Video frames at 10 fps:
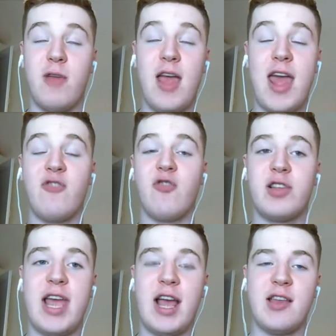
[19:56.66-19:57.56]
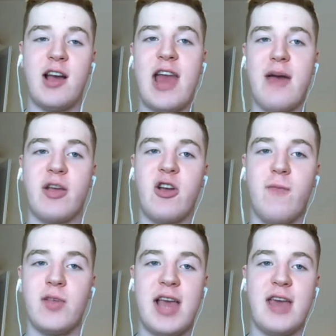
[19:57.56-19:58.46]
interesting and dynamic
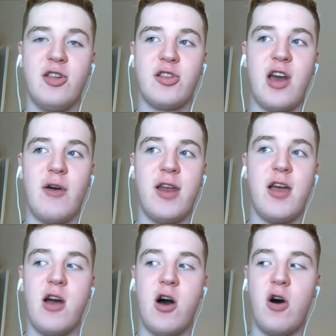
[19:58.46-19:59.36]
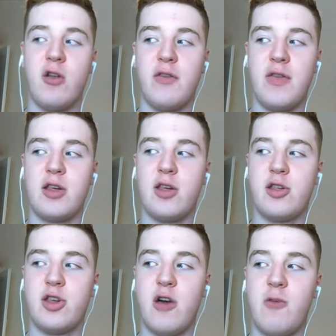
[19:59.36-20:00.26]
conversations going on this
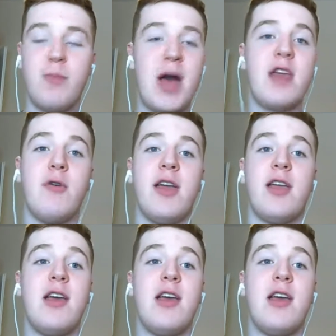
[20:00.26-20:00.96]
show. But anyway,